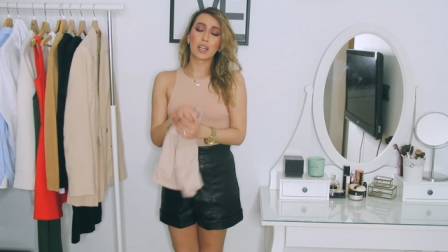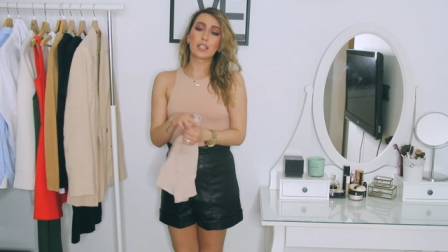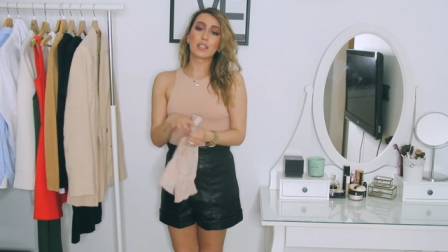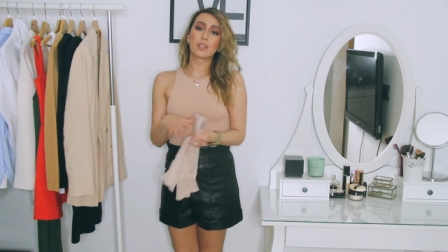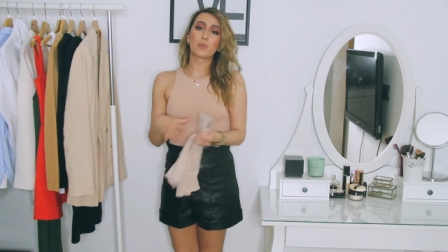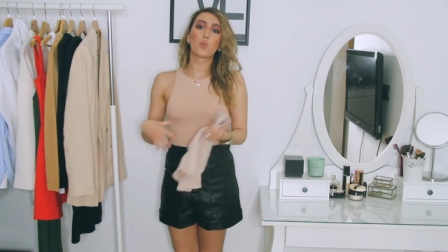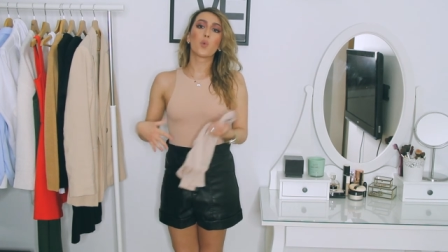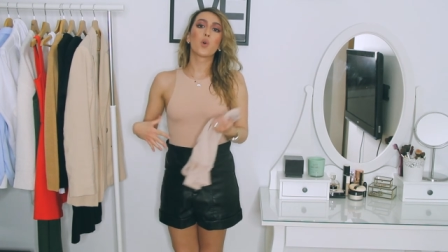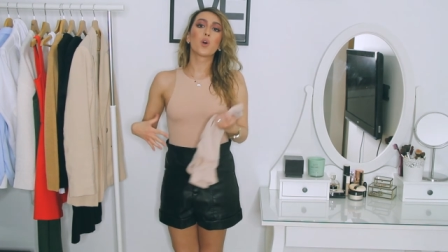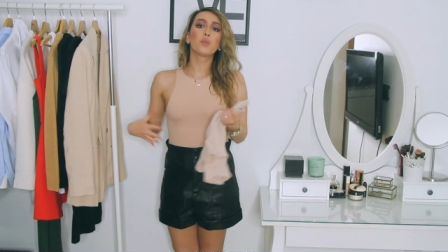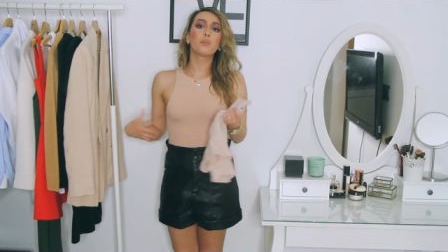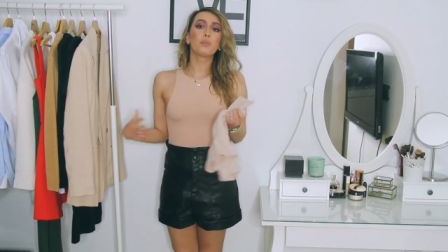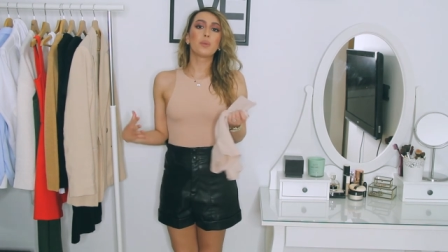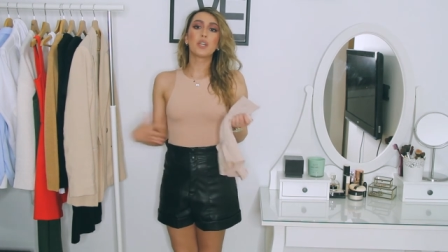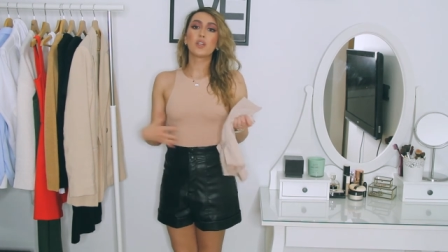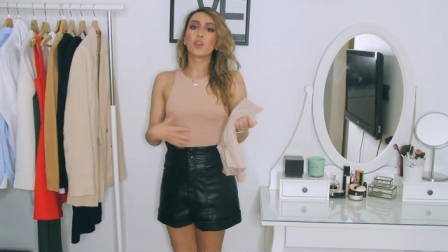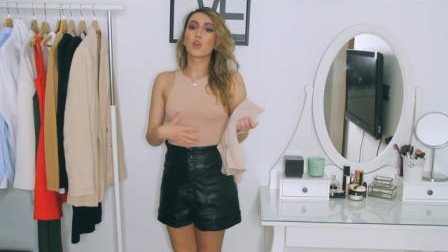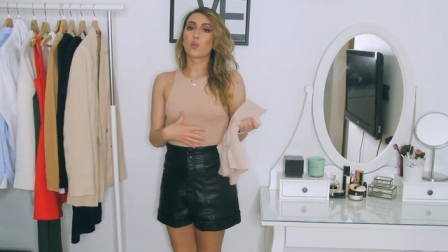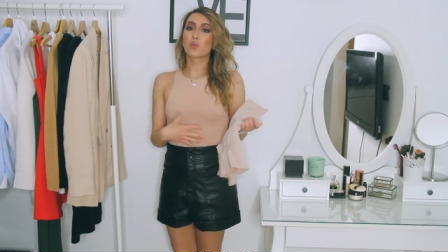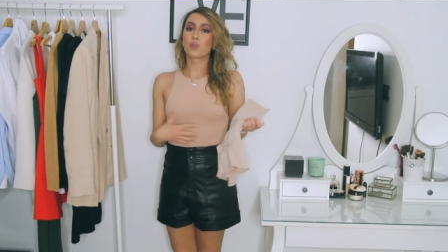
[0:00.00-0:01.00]
It won't
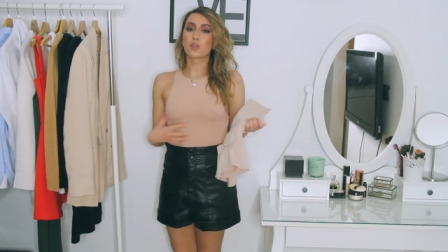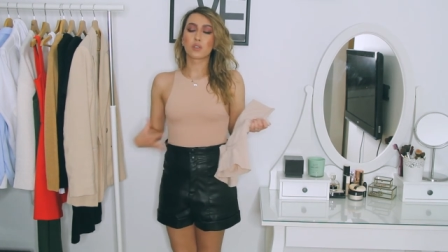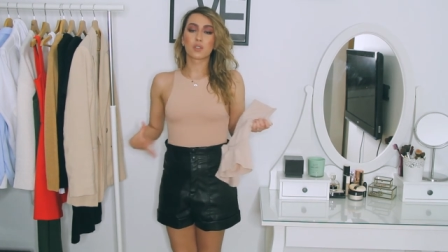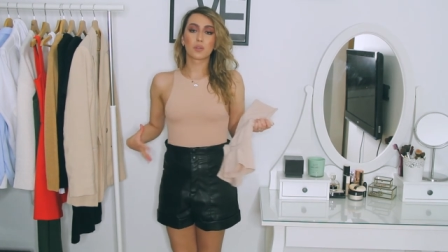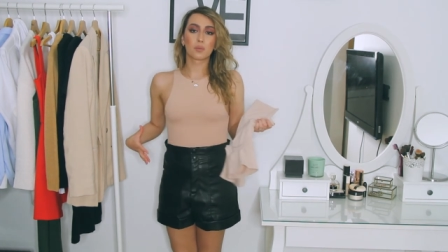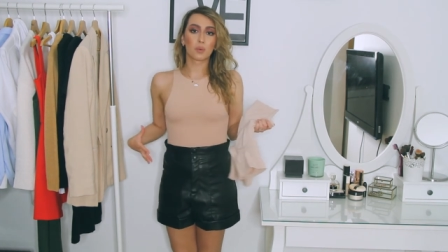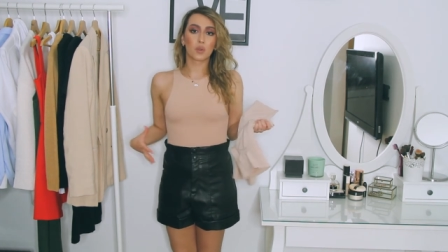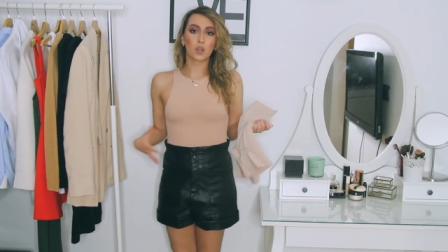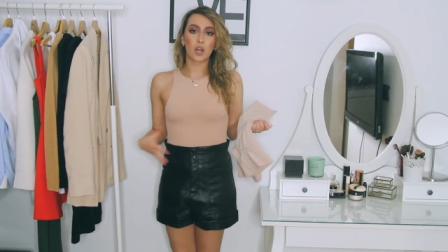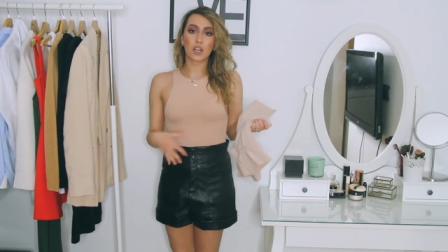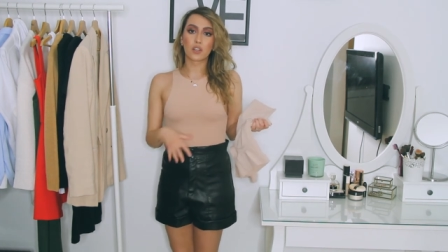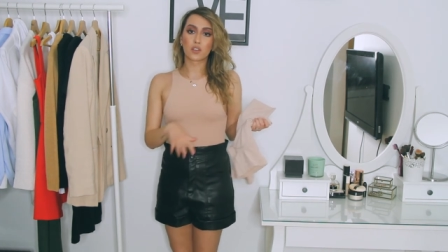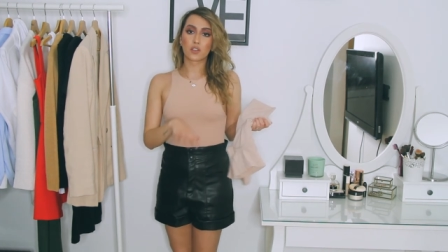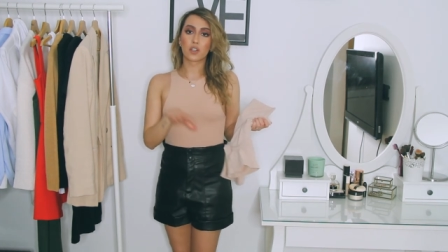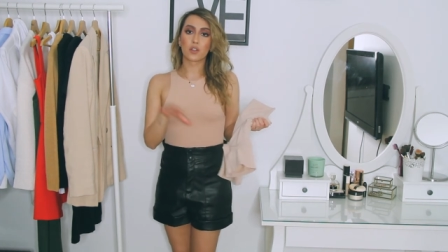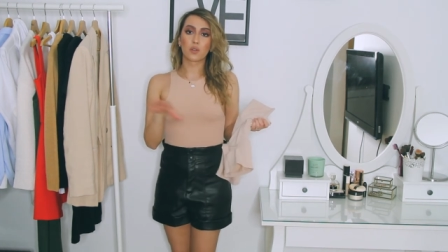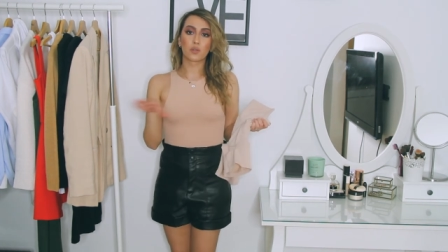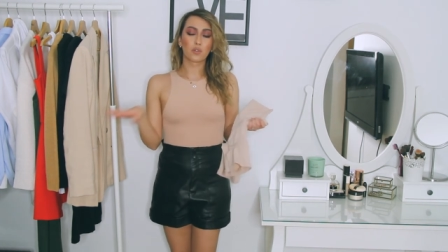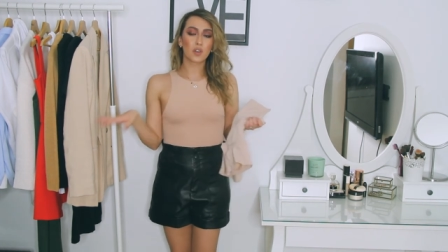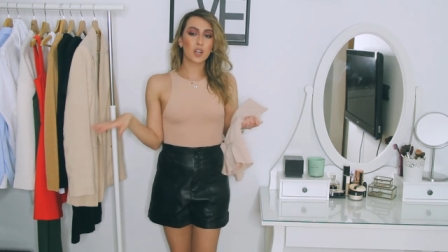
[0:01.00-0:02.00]
be noticeable under
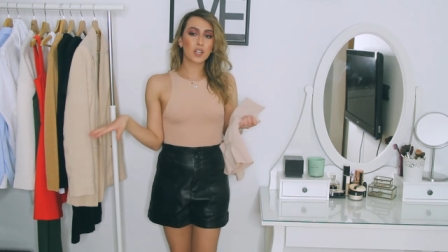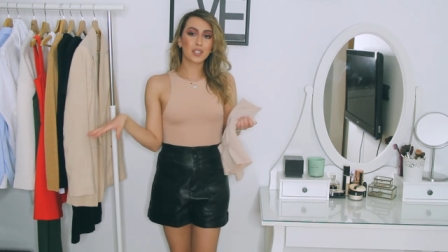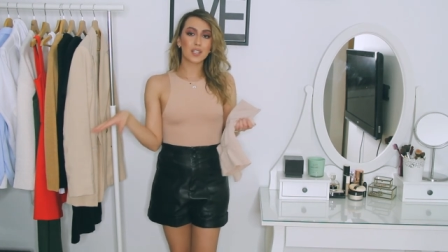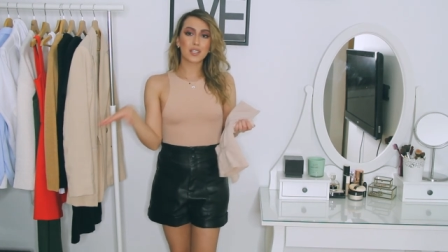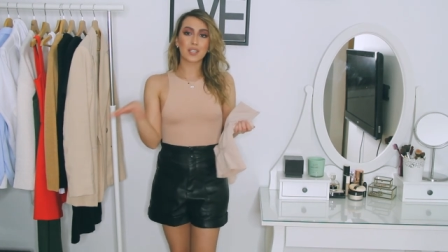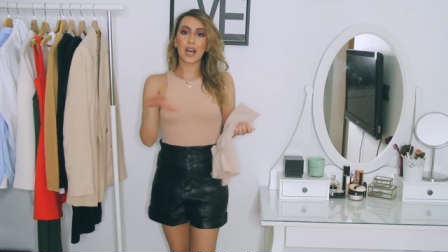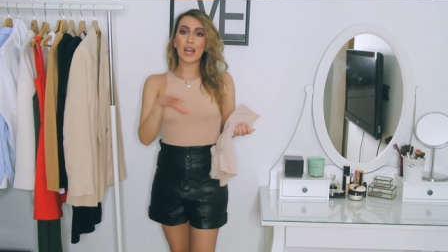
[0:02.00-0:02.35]
your dresses.